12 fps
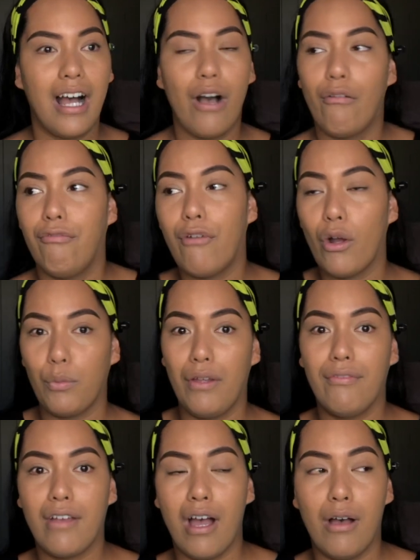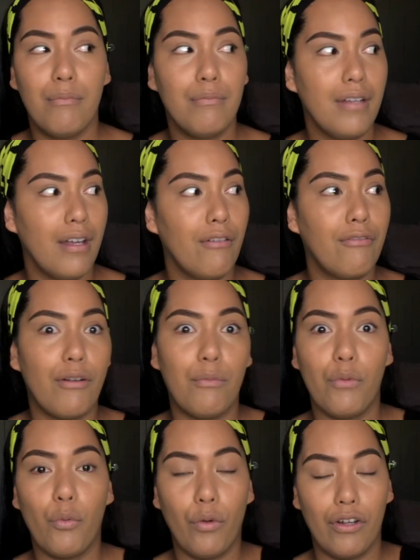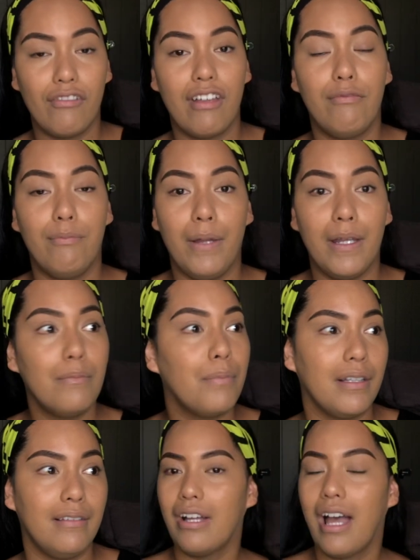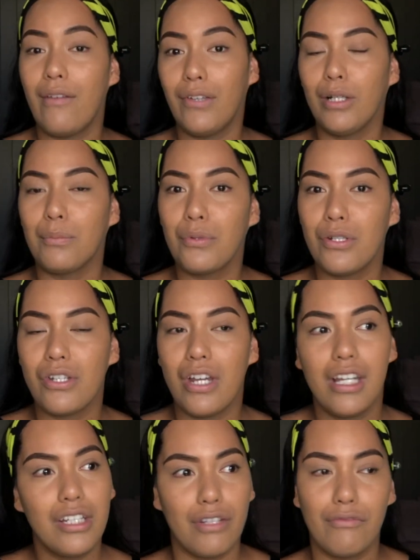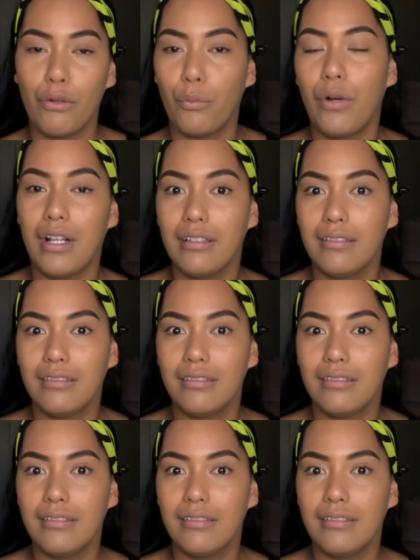How far we've come from where we've been, but having an appreciation for what